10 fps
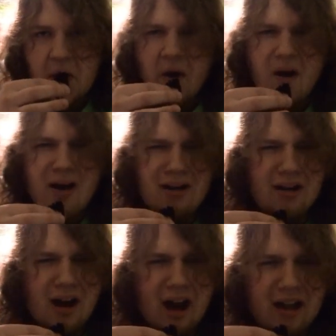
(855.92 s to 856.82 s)
Oh
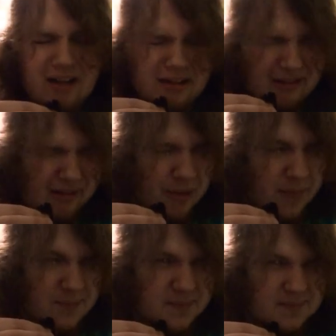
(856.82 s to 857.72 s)
god.
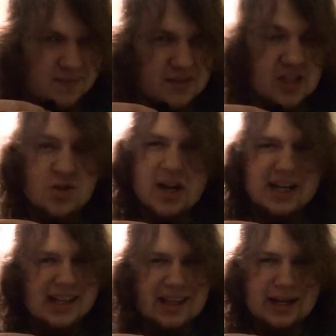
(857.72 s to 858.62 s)
Just trying to
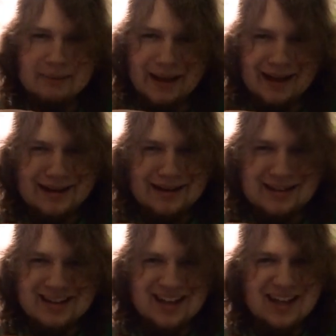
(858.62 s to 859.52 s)
think about it.
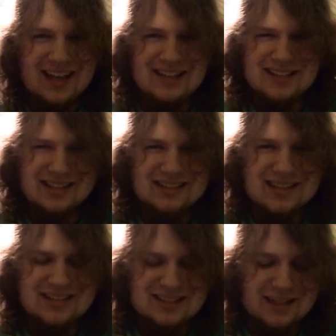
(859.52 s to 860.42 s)

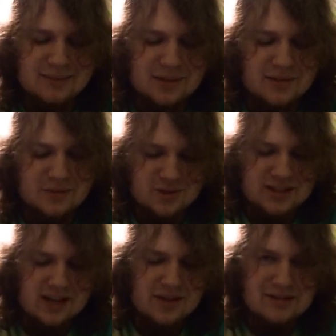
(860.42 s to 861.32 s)
It's like being forced to
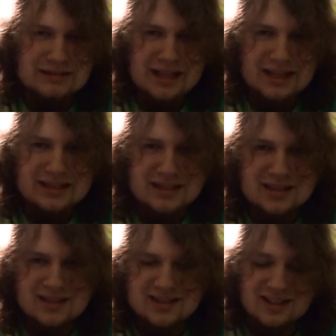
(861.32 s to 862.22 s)
have anal sex.
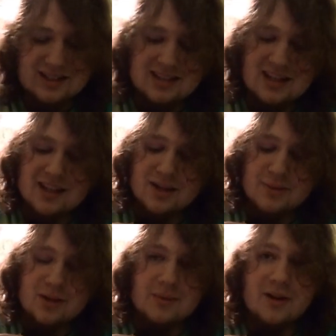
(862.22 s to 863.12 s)
It's actually staying together
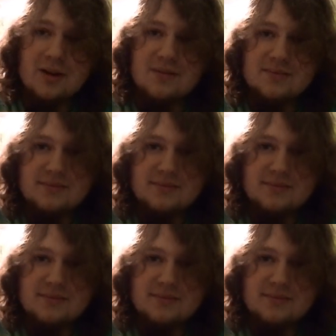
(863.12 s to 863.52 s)
really well.